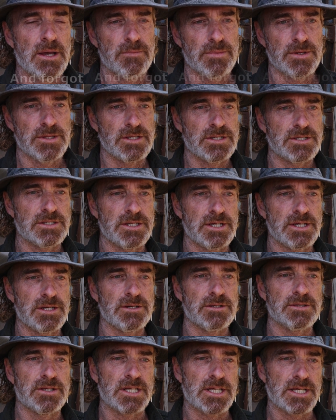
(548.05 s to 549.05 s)
but the
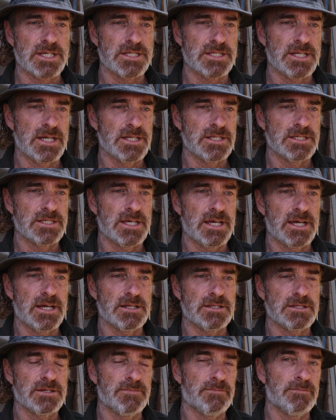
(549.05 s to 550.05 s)
steel that extends
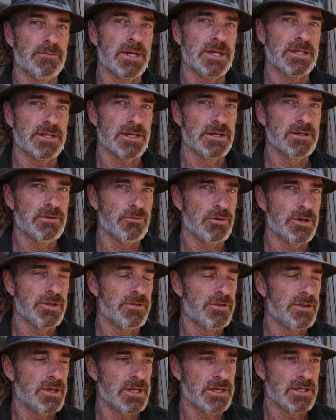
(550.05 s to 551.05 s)
out to meet
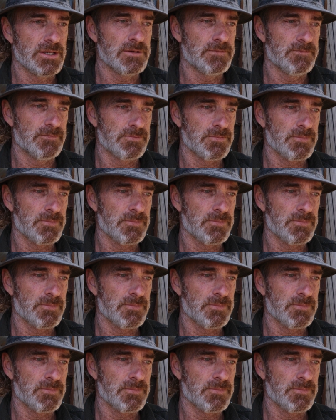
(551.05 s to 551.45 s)
with the